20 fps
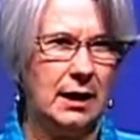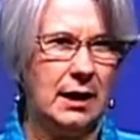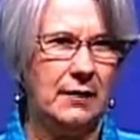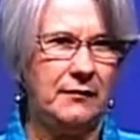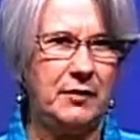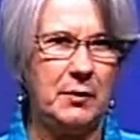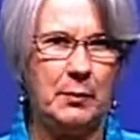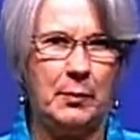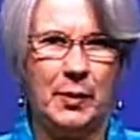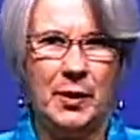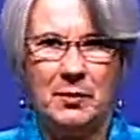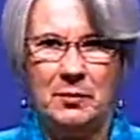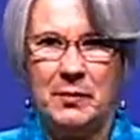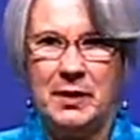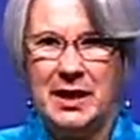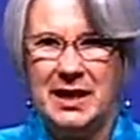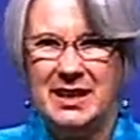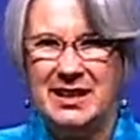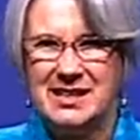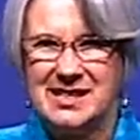If you put
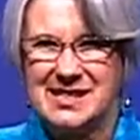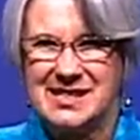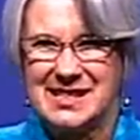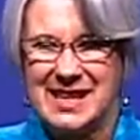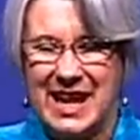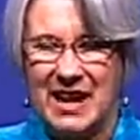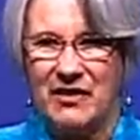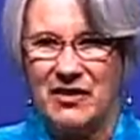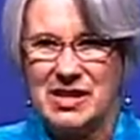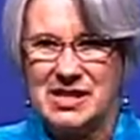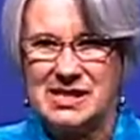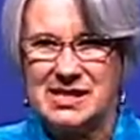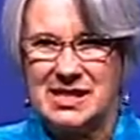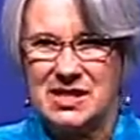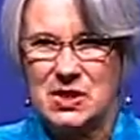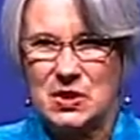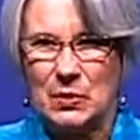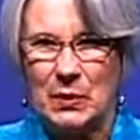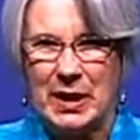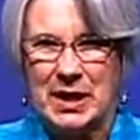me in a scary
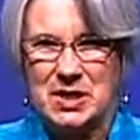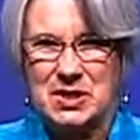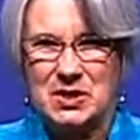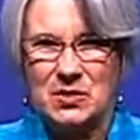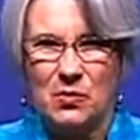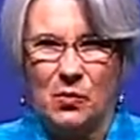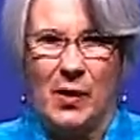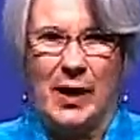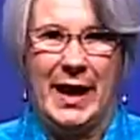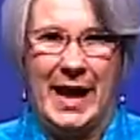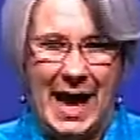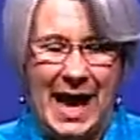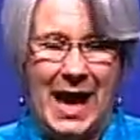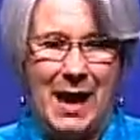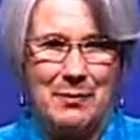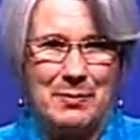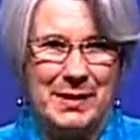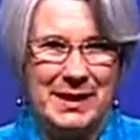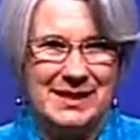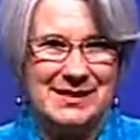situation, what
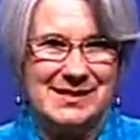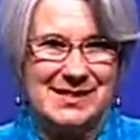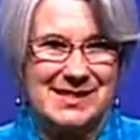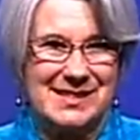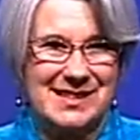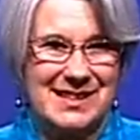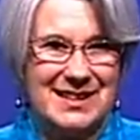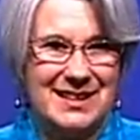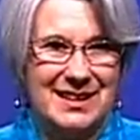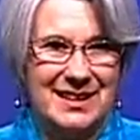happens?